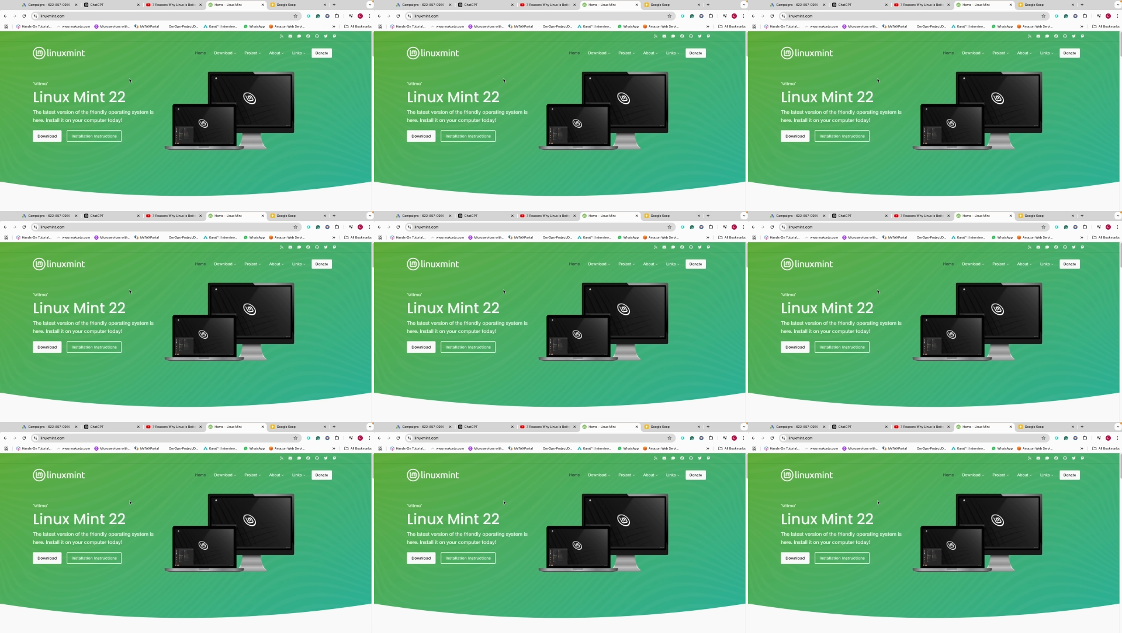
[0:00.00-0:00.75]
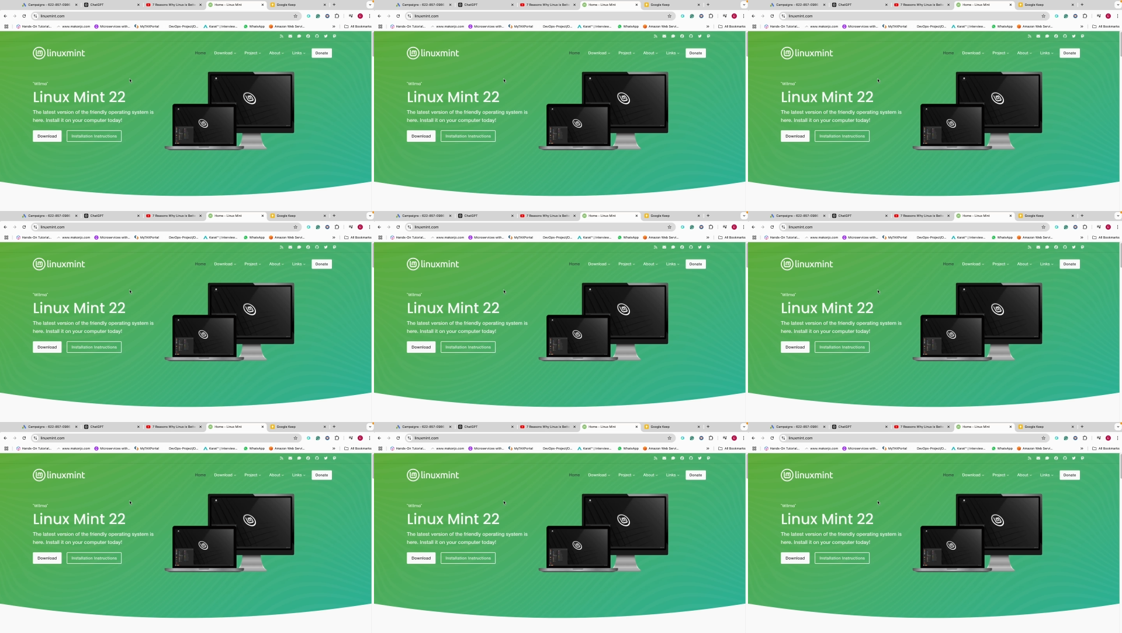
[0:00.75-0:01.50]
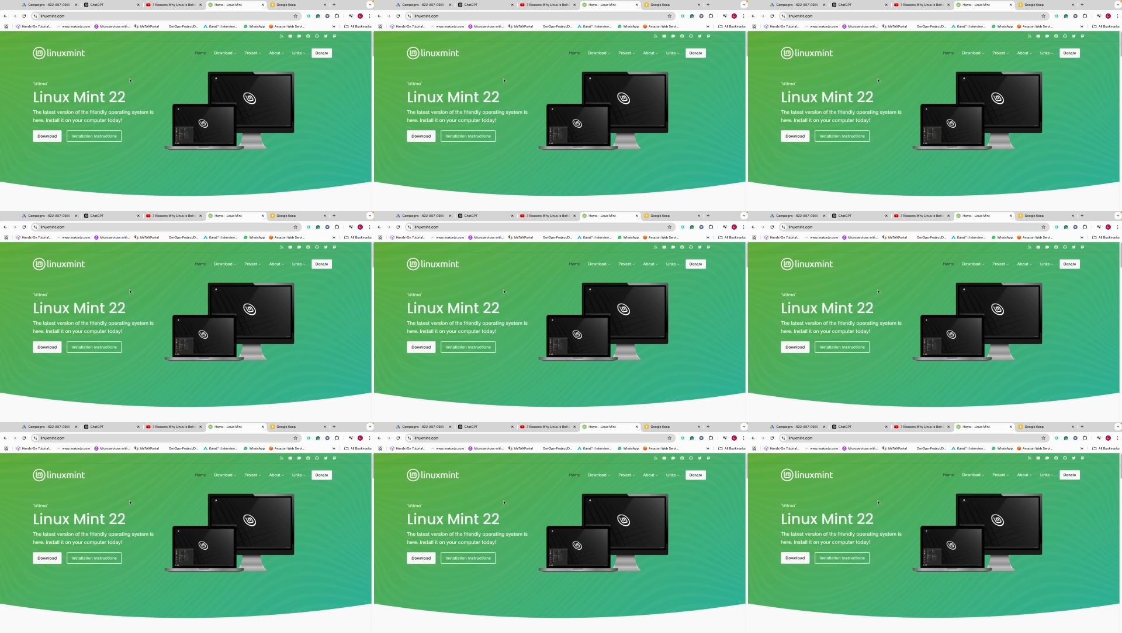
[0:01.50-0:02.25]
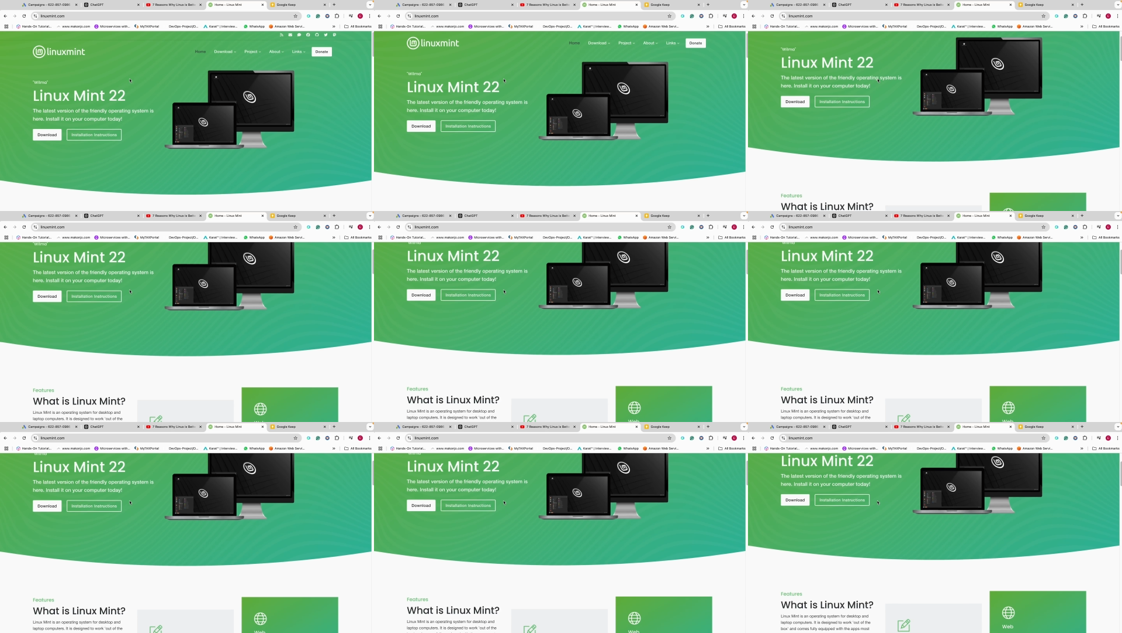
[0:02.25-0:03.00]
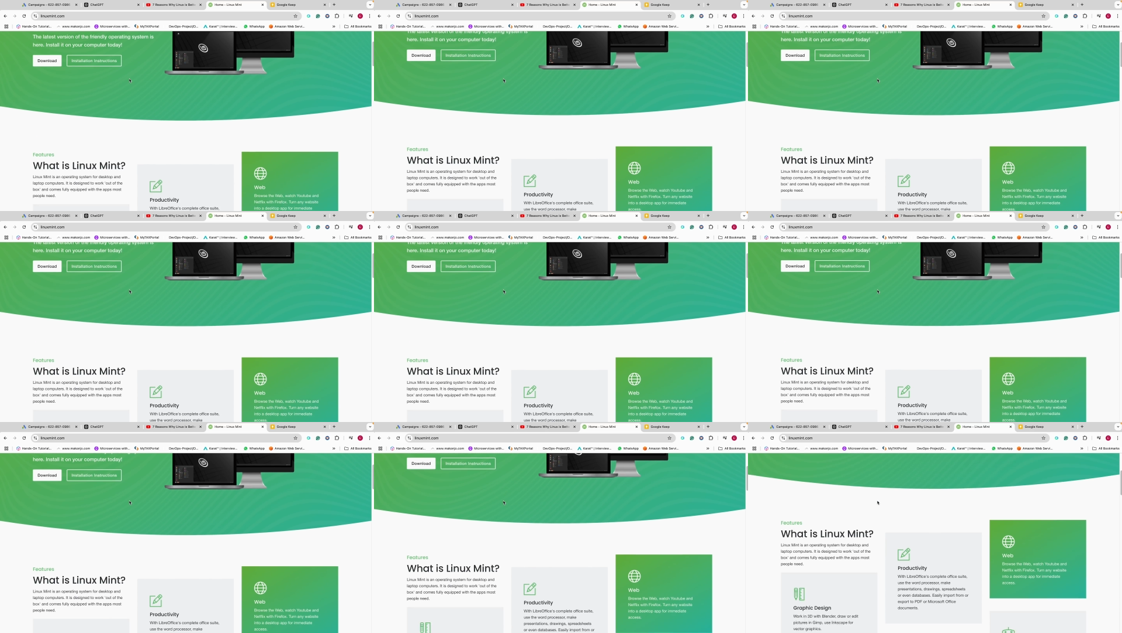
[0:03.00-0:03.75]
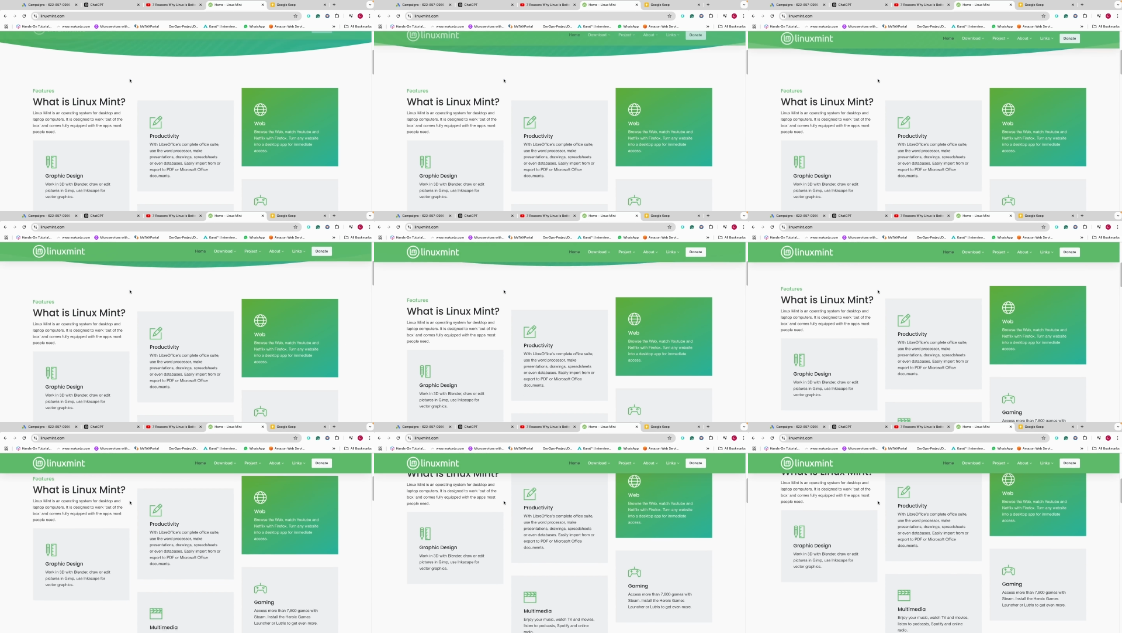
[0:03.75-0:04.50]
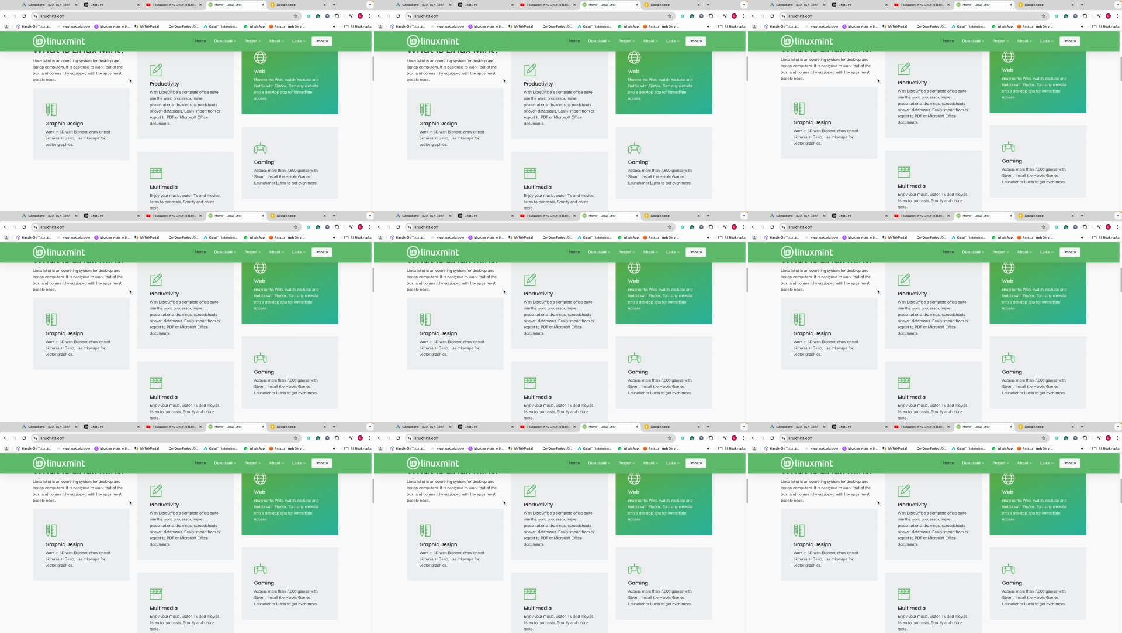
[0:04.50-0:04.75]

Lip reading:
(no speaker visible)